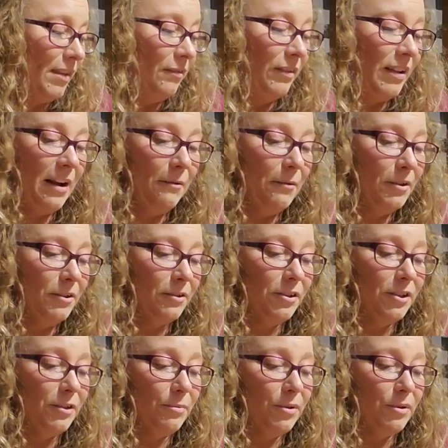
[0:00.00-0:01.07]
Flowers are
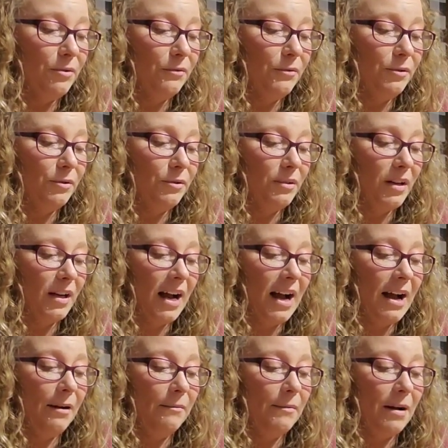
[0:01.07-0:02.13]
just beautiful.
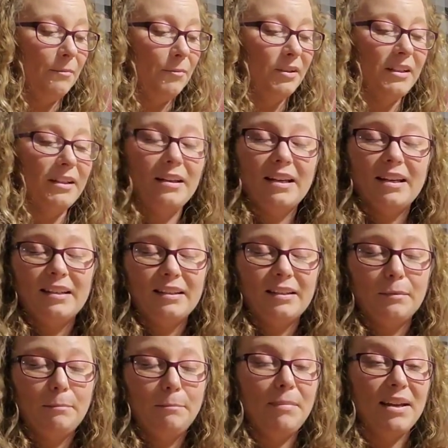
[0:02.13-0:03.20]
I'm really
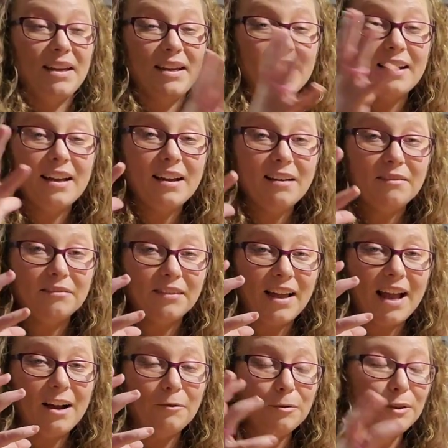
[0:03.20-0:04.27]
into big
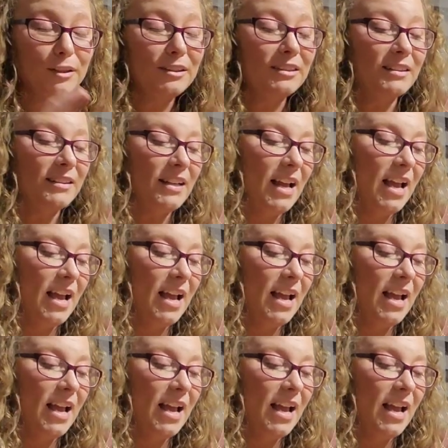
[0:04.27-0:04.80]
flowers.